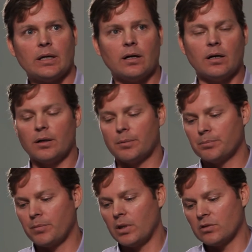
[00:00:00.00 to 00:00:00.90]

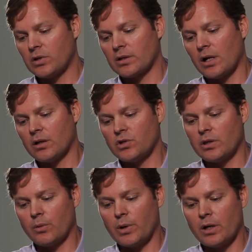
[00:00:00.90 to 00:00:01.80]
Um, the technology
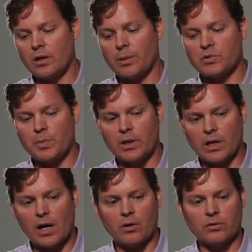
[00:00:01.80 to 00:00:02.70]
that we ended up spinning
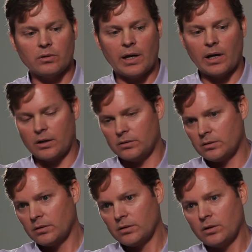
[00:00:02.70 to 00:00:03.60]
out had
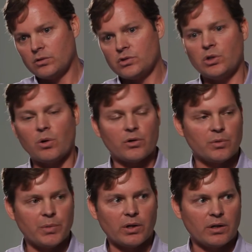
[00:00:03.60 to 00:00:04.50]

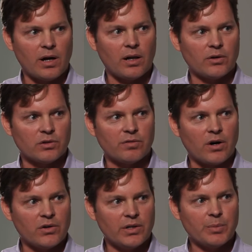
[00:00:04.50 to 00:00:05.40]
$200 million of
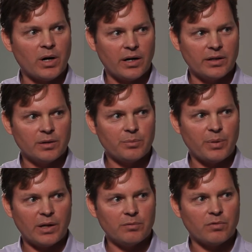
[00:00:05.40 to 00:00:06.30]
R&D behind it,
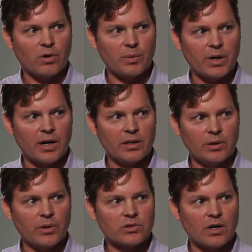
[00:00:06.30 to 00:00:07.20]
paid for by the
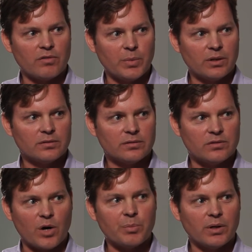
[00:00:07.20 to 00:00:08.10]
U.S. government,
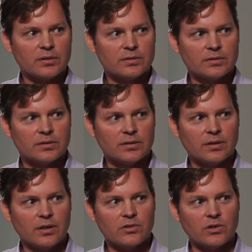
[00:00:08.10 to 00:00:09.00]
DARPA.
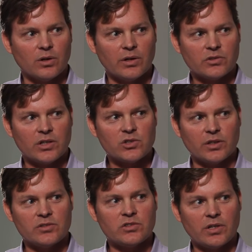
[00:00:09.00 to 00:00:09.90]
So
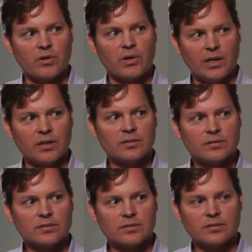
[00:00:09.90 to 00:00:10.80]
essentially, Siri
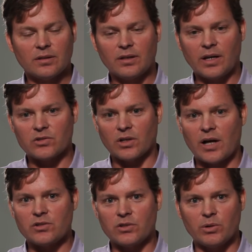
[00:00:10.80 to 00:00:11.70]
has a
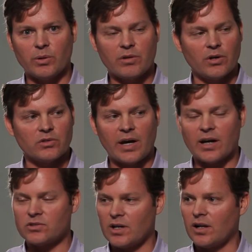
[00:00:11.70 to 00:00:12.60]
lot to do with your
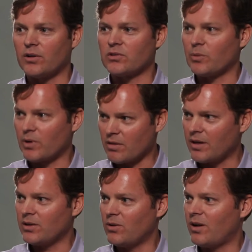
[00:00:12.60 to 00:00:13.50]
tax dollars. I want to
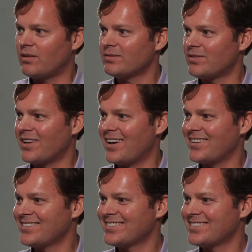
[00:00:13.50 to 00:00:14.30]
thank you all for that.